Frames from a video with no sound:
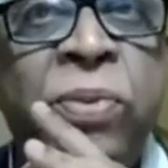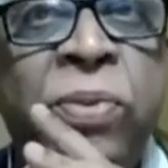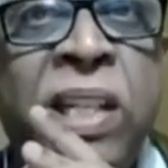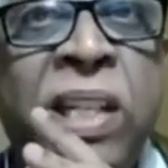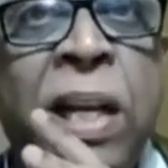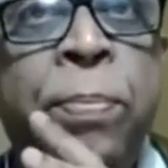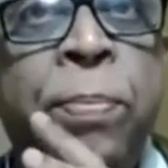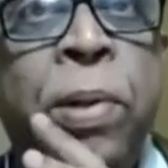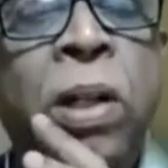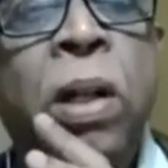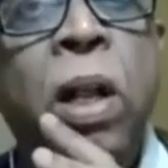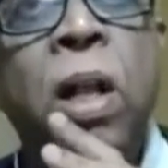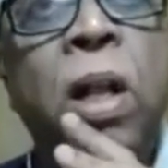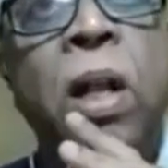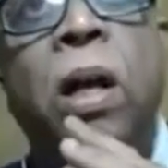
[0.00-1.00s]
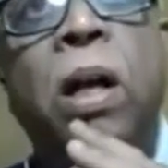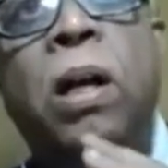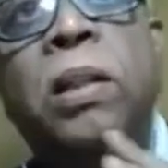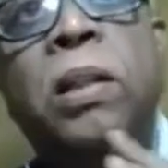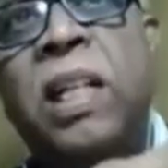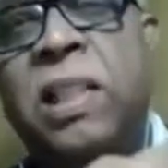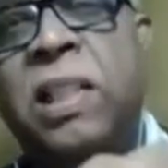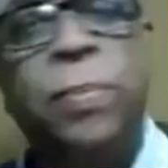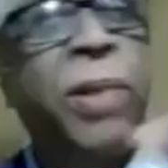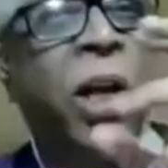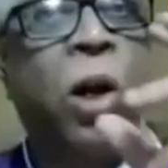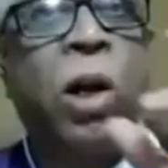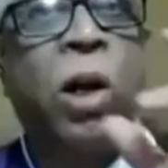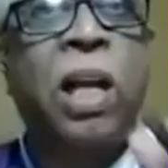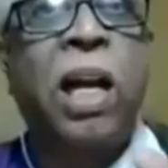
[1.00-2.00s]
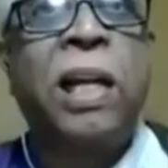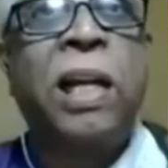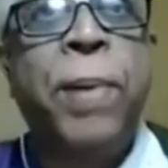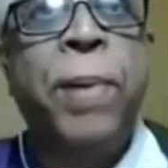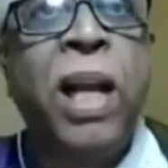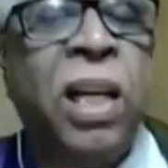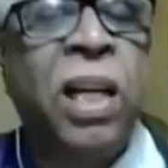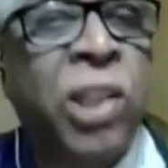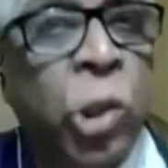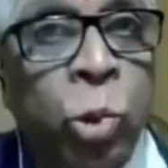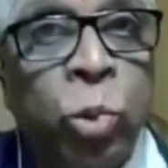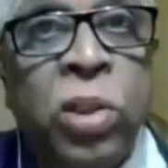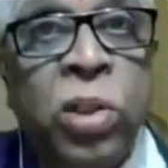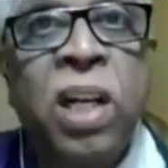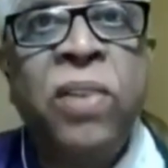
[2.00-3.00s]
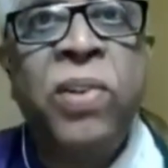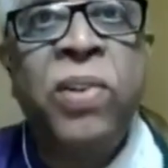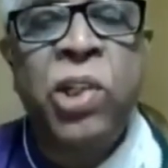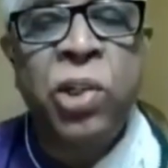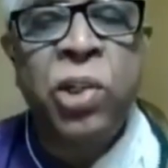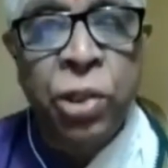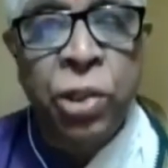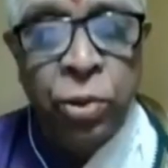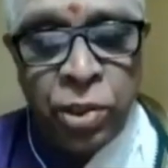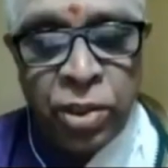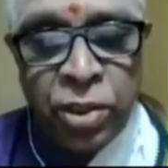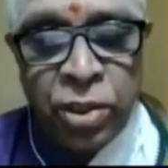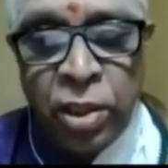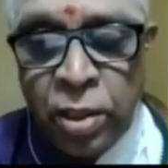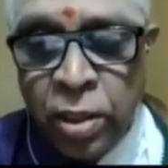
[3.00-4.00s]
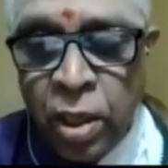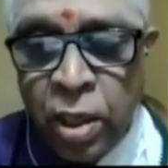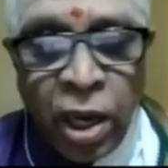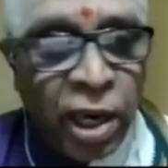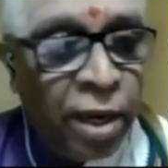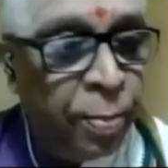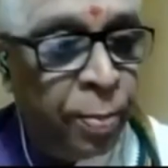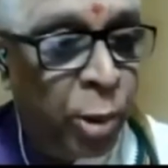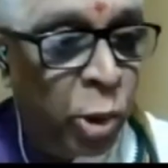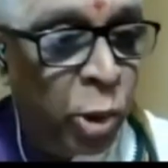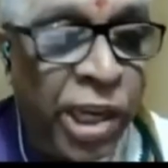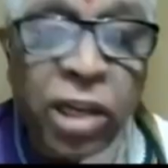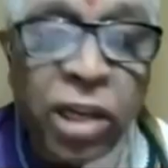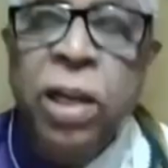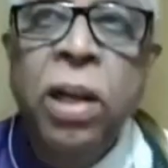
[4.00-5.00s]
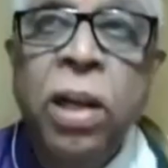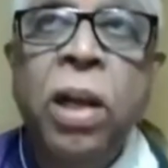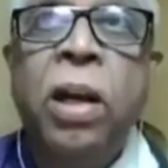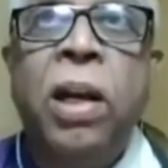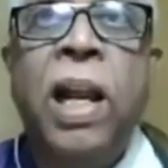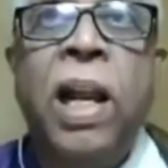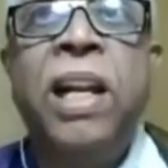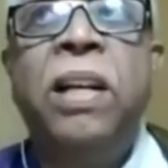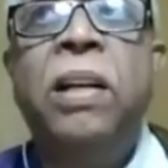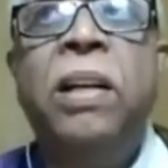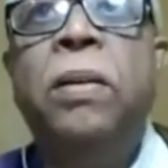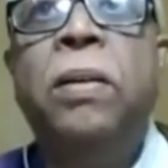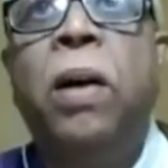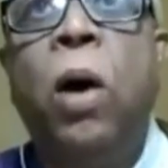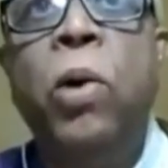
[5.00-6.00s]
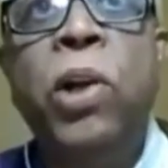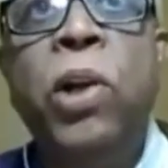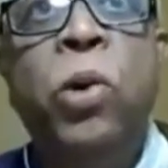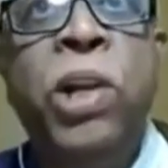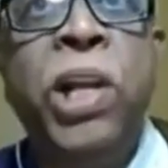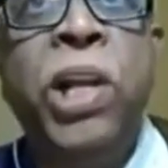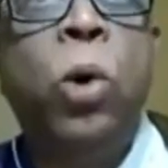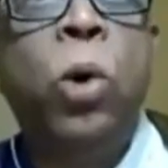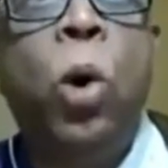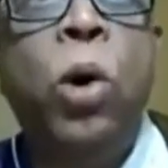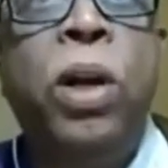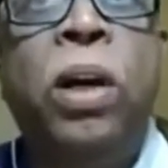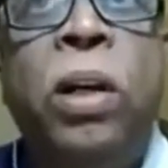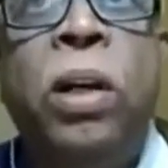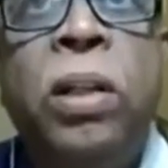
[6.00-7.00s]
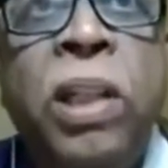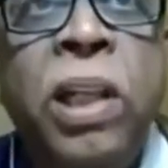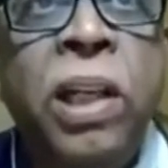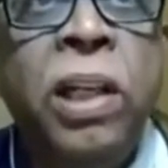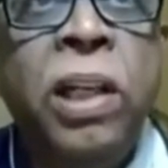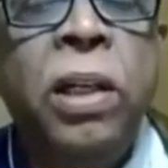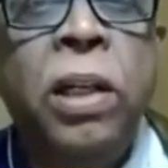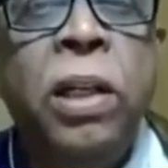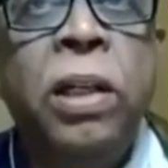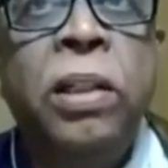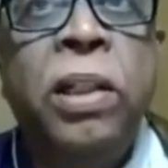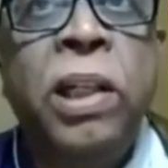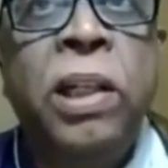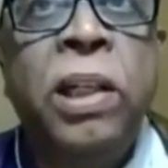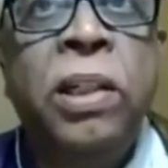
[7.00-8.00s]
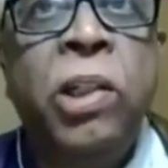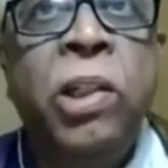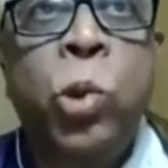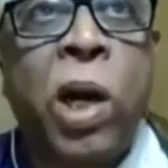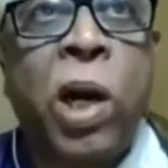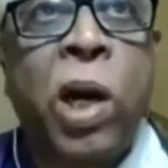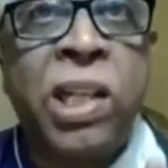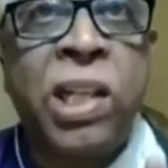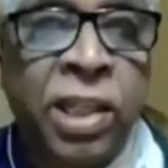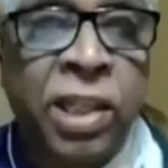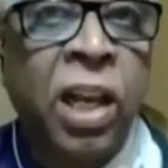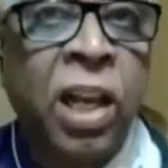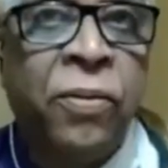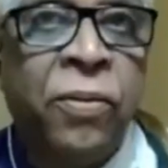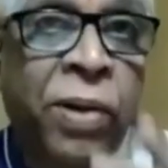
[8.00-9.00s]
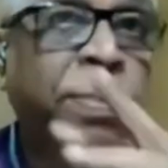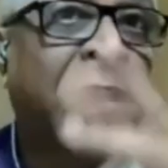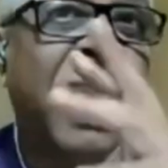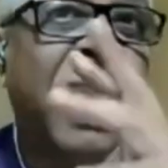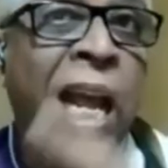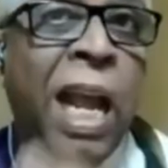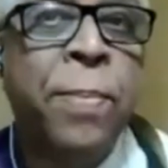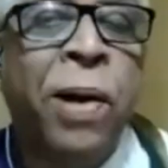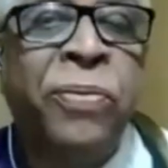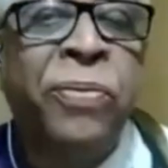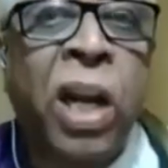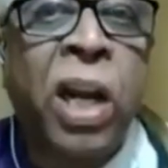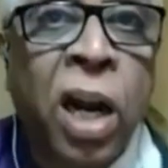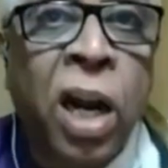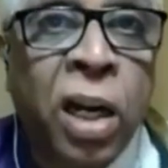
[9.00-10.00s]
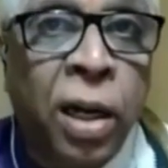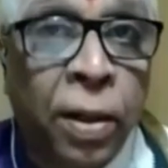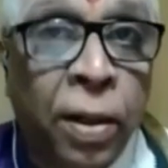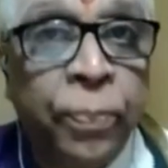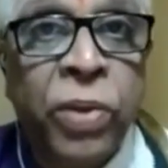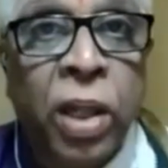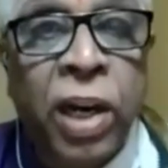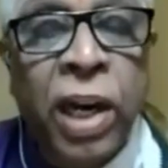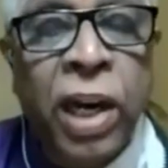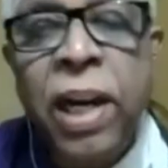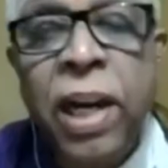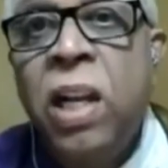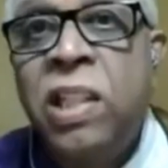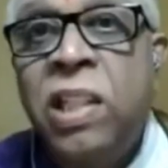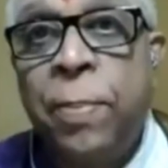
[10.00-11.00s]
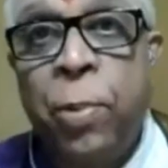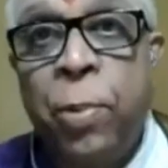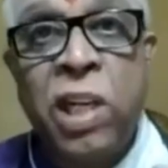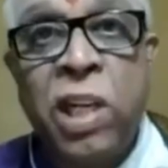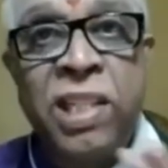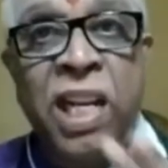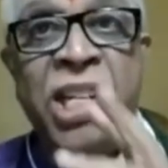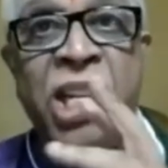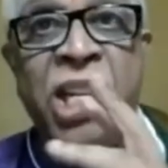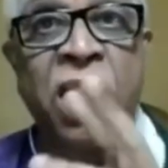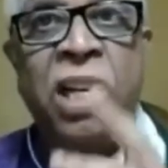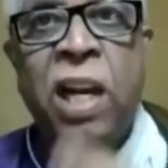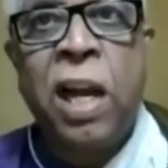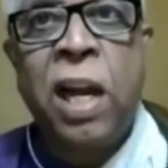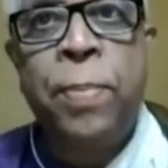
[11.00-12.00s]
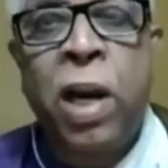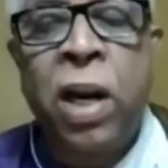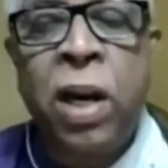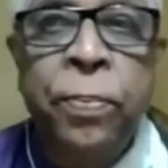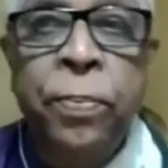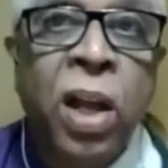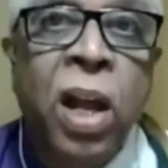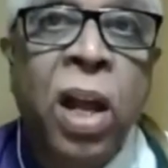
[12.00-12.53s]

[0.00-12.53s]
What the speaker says: For example, there's something called Katapayadi Sutra, which is used in music. Like, how do you decode the swaras from the name of the raga, right? Suppose I say Shankara Bharanam.